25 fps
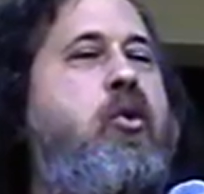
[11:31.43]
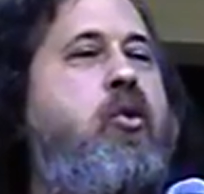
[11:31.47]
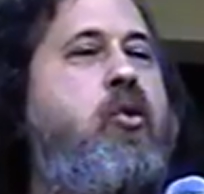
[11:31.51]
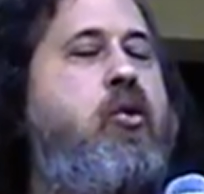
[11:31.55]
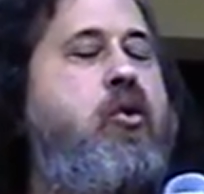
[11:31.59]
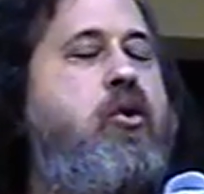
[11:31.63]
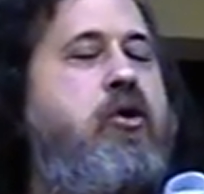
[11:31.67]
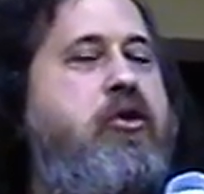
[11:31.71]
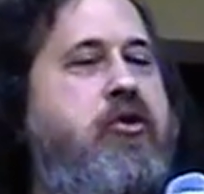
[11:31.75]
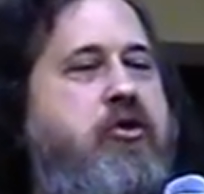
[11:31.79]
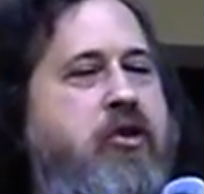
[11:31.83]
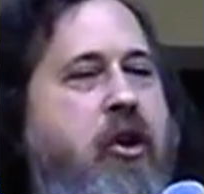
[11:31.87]

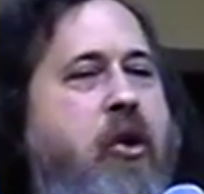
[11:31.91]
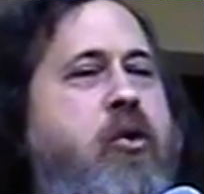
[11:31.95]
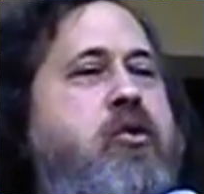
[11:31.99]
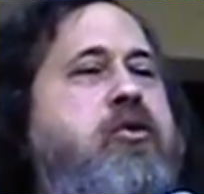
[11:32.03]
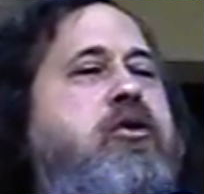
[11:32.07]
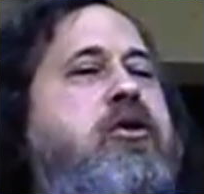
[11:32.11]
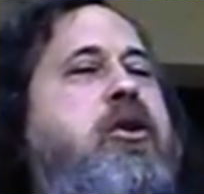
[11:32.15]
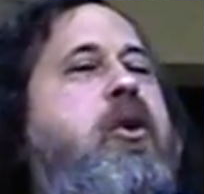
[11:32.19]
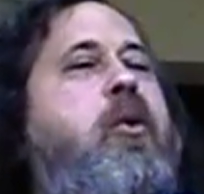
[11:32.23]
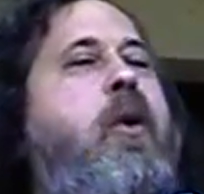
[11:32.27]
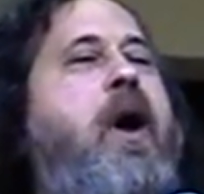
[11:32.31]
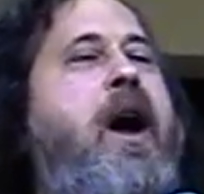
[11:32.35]
who
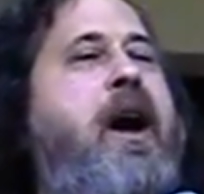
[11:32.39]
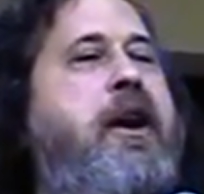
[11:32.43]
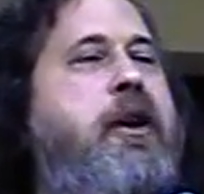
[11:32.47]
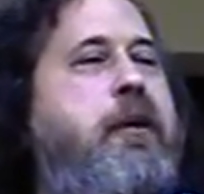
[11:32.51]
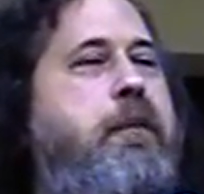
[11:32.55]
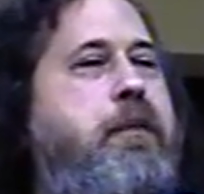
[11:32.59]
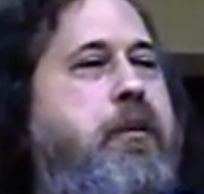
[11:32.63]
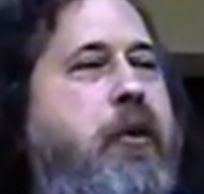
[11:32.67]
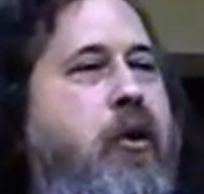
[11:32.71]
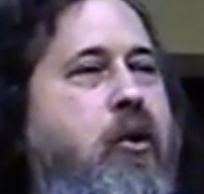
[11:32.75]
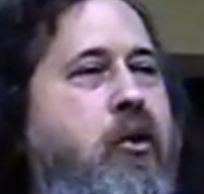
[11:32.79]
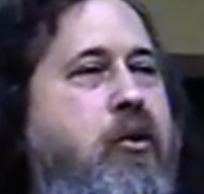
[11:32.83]
don't know how
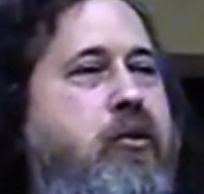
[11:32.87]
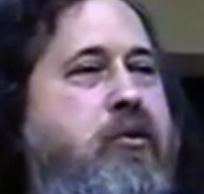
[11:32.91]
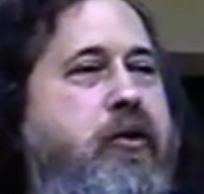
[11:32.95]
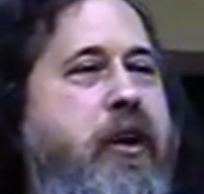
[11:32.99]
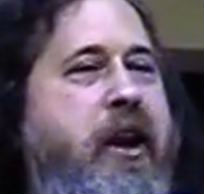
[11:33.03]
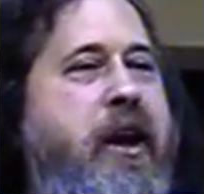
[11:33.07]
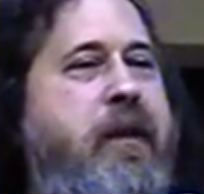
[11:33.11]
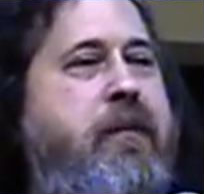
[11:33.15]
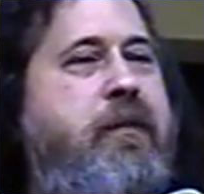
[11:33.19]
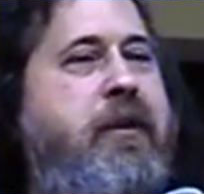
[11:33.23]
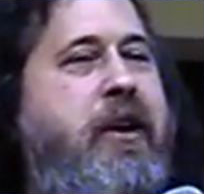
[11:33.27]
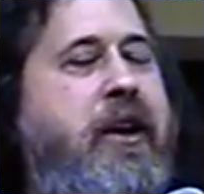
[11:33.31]
to
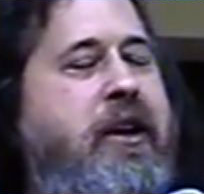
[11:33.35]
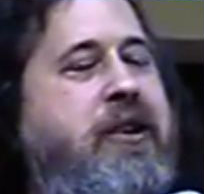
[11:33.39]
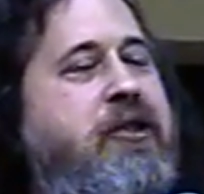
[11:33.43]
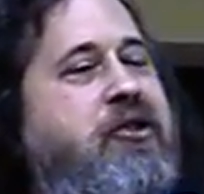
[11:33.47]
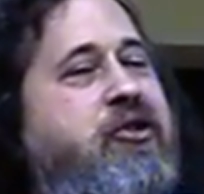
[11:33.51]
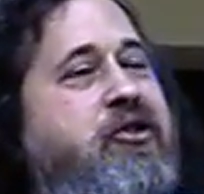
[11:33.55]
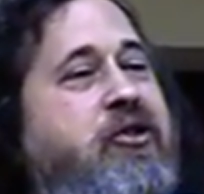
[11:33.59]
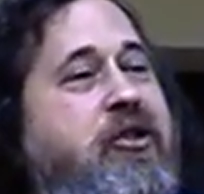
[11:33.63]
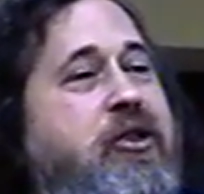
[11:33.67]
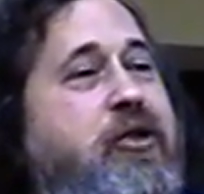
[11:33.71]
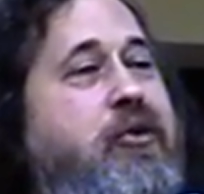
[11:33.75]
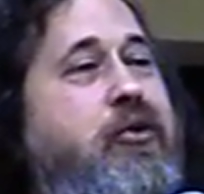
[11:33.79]
program can
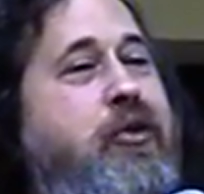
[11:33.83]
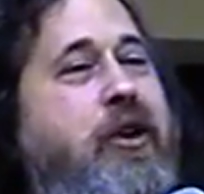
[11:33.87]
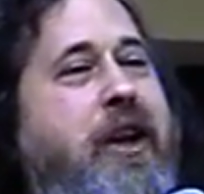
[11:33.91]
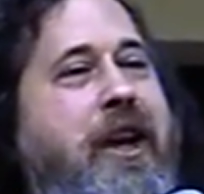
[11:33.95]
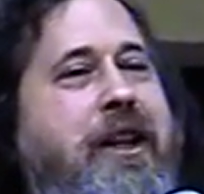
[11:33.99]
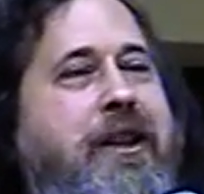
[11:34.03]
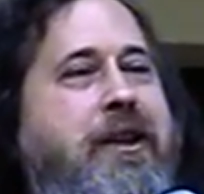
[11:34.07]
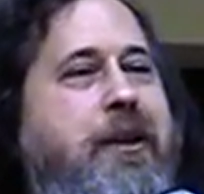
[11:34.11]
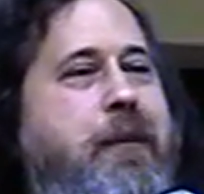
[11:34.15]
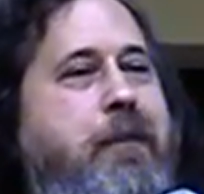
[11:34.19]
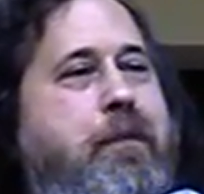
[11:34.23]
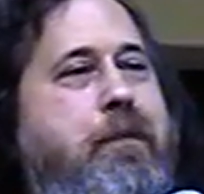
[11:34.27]
still
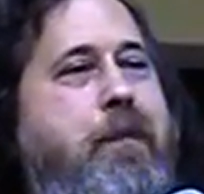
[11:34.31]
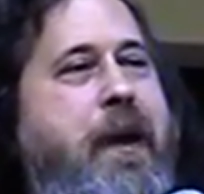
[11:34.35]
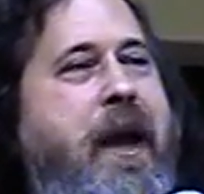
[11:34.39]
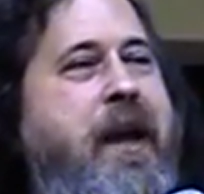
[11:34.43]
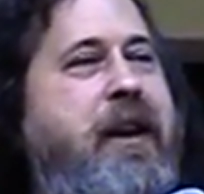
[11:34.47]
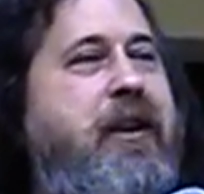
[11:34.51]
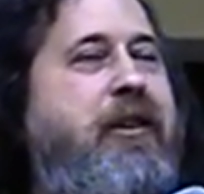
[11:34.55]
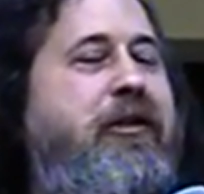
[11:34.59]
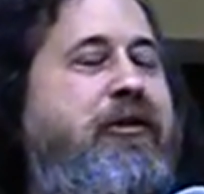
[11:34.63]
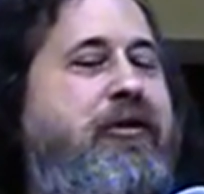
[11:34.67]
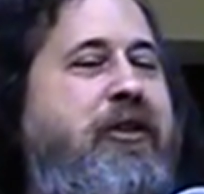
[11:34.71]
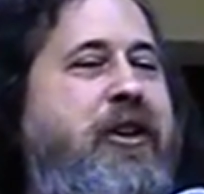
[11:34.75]
get the
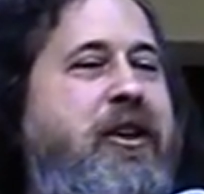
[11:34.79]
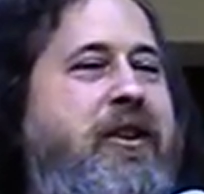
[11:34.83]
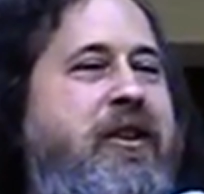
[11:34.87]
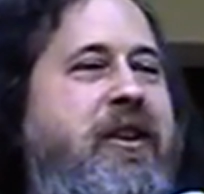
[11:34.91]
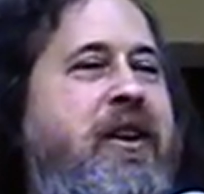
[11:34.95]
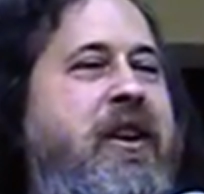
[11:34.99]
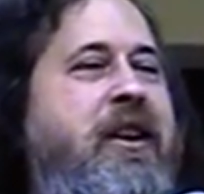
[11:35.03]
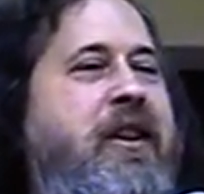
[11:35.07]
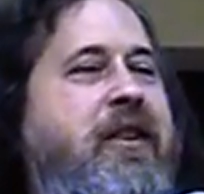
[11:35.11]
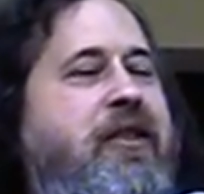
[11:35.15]
benefit,